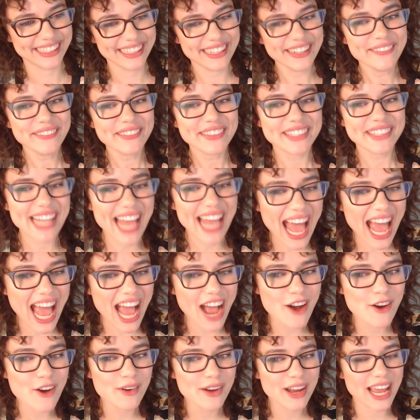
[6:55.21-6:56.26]
So
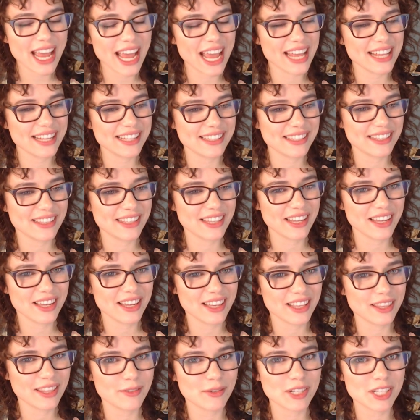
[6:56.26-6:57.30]
how has
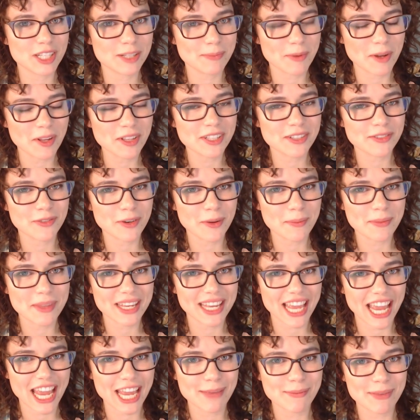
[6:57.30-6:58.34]
the response from the
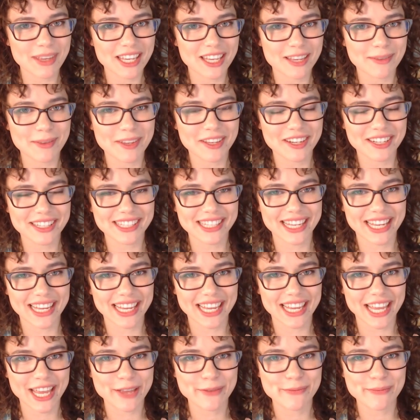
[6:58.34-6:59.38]
gaming
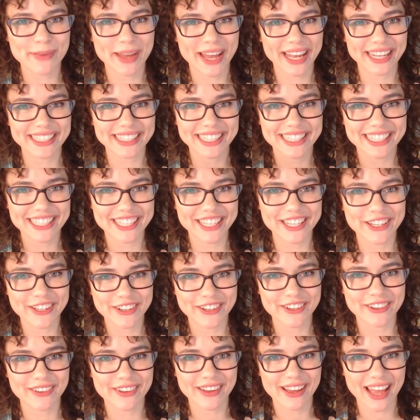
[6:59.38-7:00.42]
community impacted
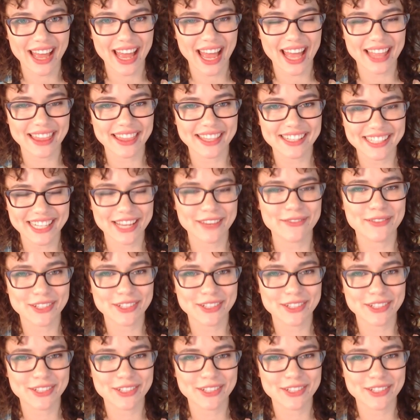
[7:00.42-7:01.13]
you and the SAFEIS